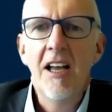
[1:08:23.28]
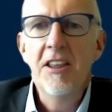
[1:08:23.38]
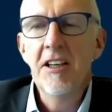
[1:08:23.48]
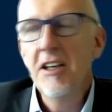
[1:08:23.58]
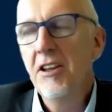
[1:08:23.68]

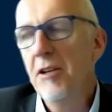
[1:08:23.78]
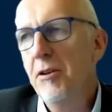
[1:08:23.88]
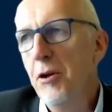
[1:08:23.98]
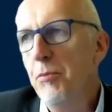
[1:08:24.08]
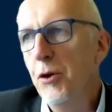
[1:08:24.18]
And
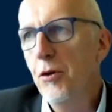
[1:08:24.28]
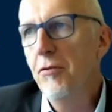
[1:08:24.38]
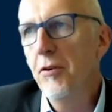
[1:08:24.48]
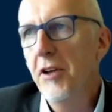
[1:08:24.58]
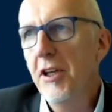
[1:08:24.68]
the
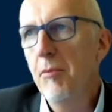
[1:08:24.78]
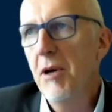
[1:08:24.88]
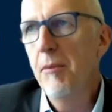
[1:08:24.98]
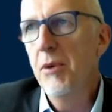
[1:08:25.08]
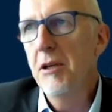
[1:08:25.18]
beautiful thing
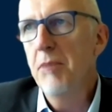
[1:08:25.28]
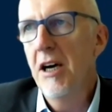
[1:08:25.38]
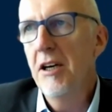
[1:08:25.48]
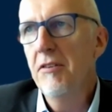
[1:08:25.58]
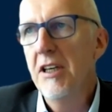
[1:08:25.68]
about being
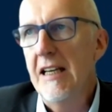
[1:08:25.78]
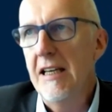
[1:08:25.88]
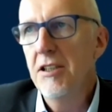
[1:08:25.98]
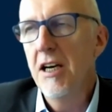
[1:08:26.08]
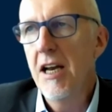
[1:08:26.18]
part of an
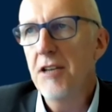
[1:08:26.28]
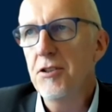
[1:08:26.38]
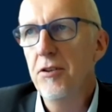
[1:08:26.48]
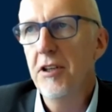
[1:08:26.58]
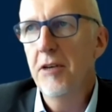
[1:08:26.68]

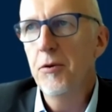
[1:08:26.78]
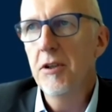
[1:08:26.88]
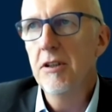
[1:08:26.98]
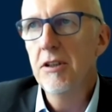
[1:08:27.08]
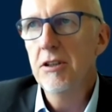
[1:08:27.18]
international
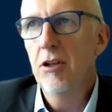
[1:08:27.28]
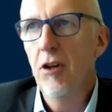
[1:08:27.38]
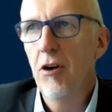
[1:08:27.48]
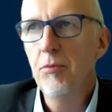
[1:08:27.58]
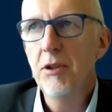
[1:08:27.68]
network that is
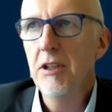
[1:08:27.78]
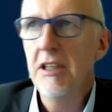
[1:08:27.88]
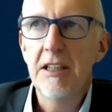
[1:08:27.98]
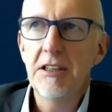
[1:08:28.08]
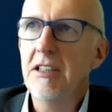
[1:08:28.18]

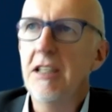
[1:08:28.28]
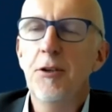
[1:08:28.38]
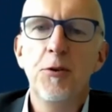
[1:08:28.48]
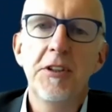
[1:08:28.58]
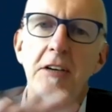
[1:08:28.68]
globally a
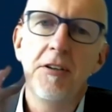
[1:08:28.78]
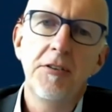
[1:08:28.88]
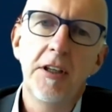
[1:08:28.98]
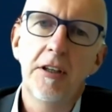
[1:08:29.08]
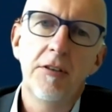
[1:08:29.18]
single
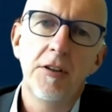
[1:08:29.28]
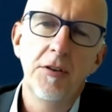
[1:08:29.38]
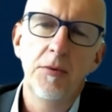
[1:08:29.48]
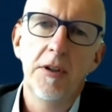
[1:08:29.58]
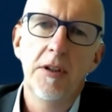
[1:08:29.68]
territory
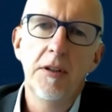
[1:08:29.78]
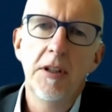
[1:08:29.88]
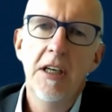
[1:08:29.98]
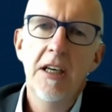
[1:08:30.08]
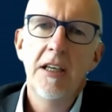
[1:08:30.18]
across the
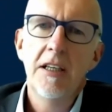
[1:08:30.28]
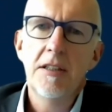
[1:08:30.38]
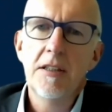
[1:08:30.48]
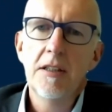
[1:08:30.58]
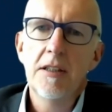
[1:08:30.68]
world
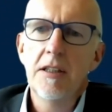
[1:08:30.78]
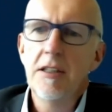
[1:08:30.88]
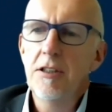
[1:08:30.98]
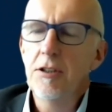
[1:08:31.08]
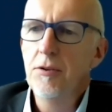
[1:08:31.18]
is that
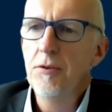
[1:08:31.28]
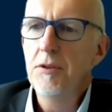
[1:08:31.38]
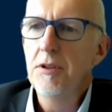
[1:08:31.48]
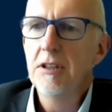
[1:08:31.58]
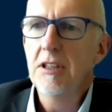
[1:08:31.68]
these
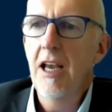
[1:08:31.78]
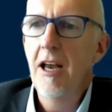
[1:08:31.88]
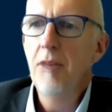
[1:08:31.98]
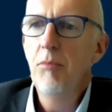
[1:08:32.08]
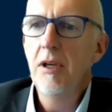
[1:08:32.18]
solutions
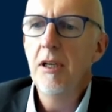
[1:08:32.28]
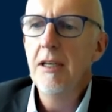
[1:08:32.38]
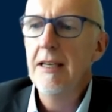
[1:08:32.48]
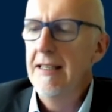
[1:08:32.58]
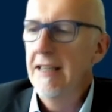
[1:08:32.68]
can
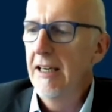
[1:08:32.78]
be